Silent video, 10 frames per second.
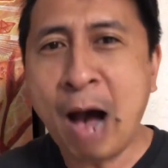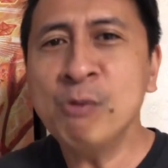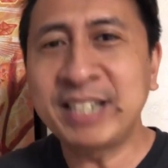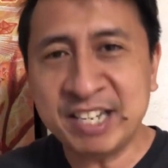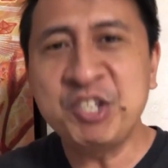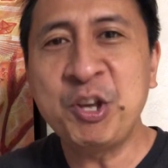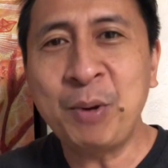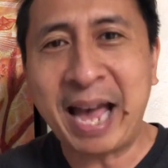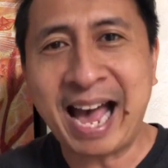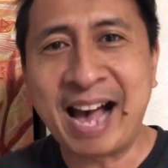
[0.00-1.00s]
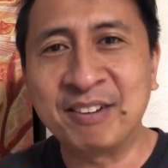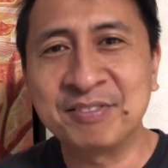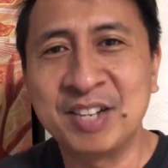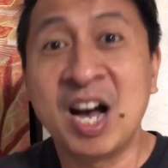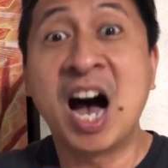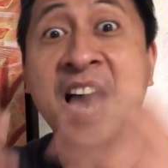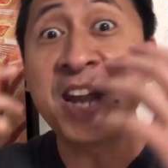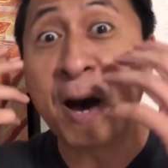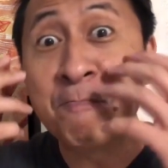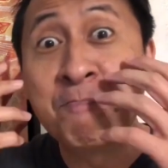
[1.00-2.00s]
How can you have
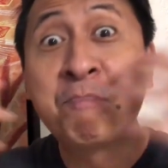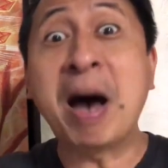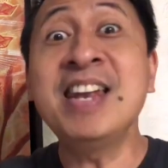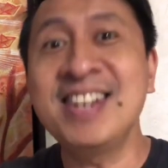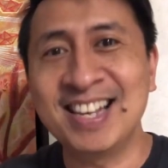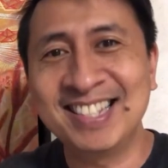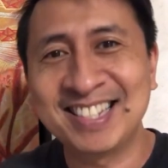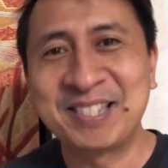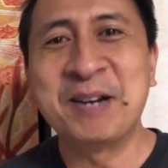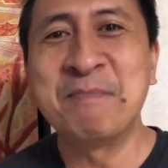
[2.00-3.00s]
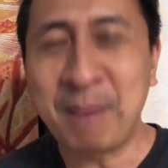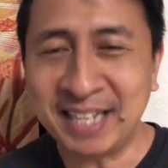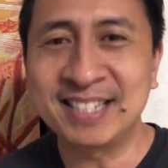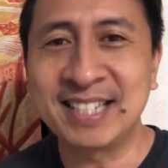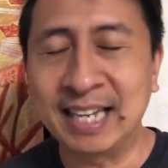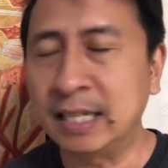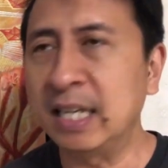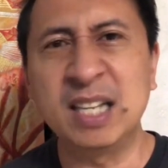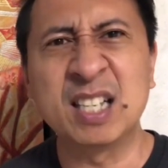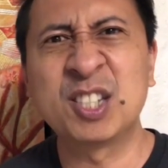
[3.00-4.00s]
an abundance mindset?
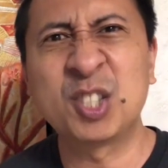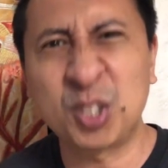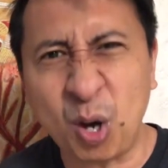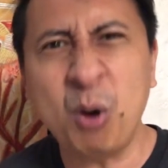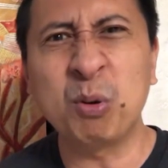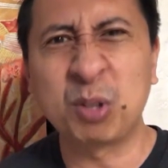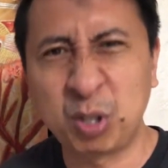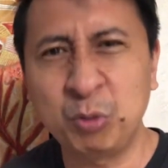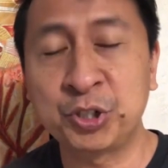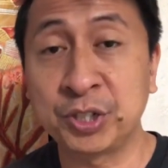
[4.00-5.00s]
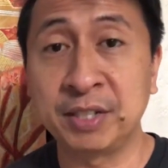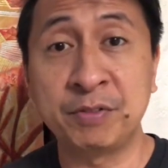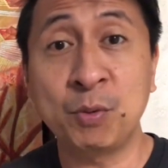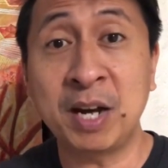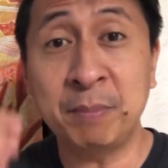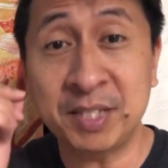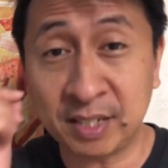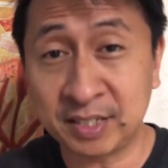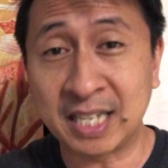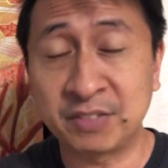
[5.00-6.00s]
It is so crucial if you want to be
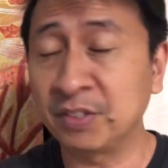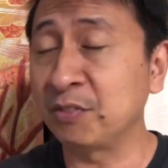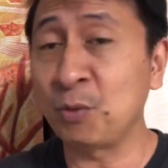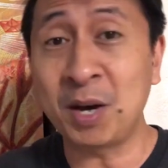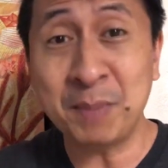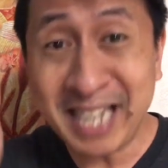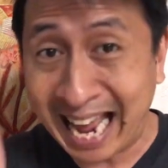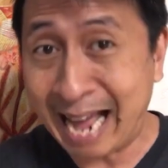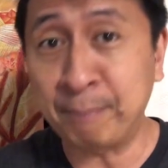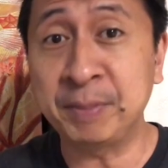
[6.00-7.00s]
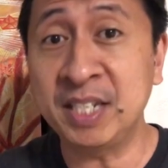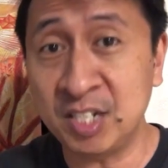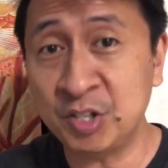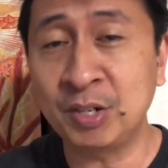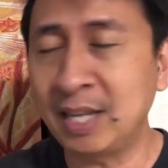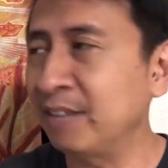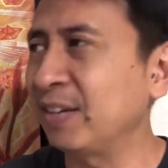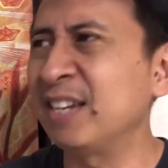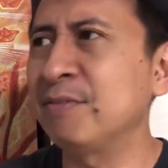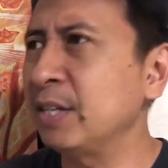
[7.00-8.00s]
successful, if you want to be happy in your
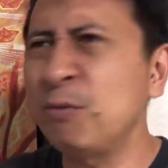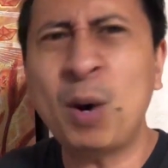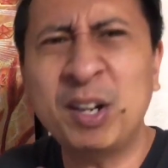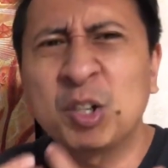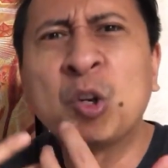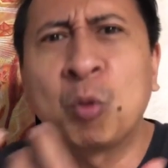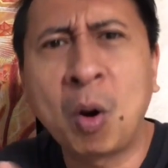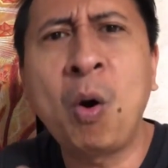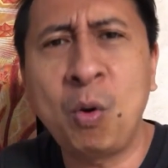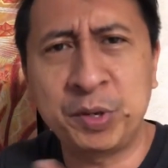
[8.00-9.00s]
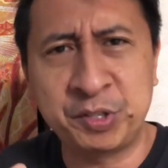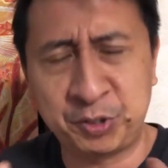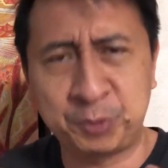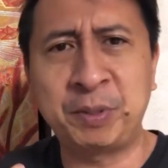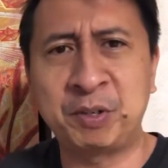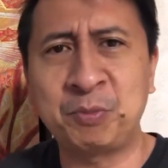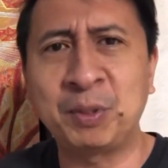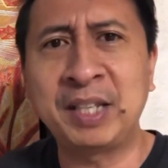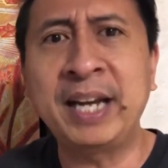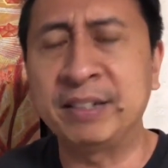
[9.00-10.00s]
life, and if you want to grow in your
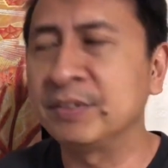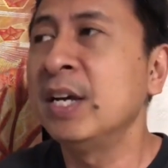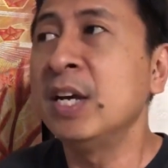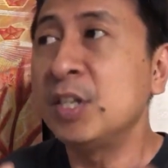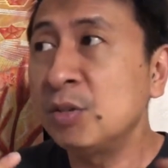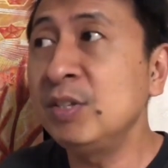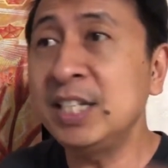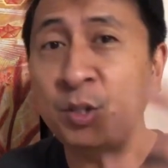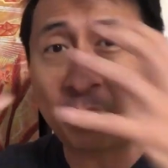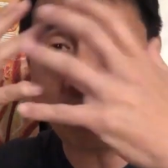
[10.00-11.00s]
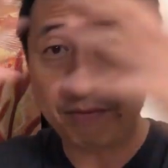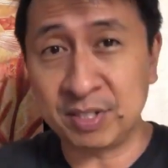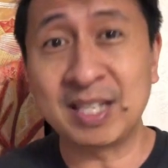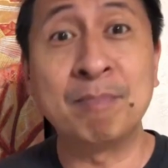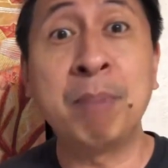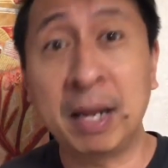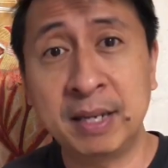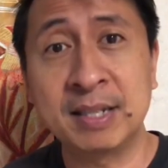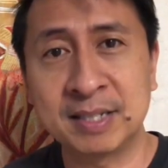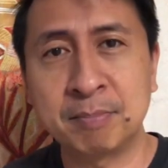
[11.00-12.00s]
spiritual life, you need to have this
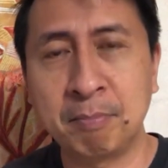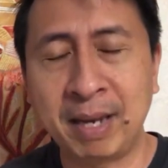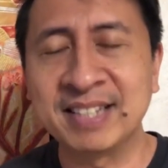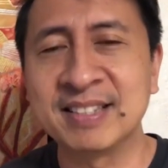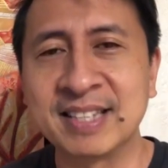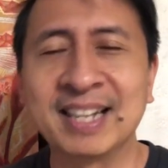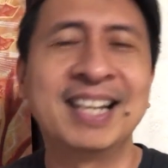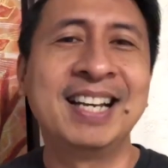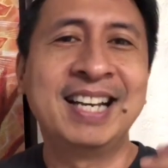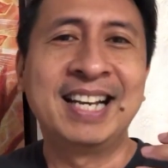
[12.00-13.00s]
abundance mindset.